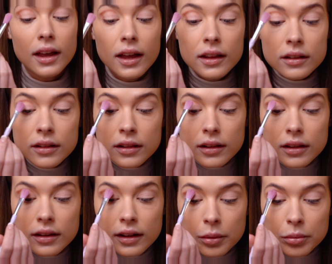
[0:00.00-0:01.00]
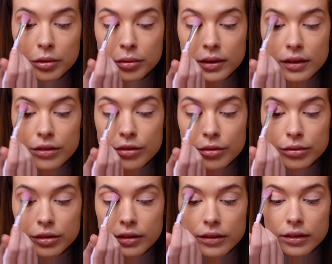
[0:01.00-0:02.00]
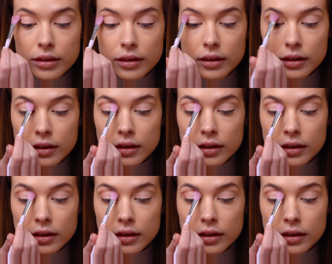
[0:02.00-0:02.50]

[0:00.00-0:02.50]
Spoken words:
And then I'm going to just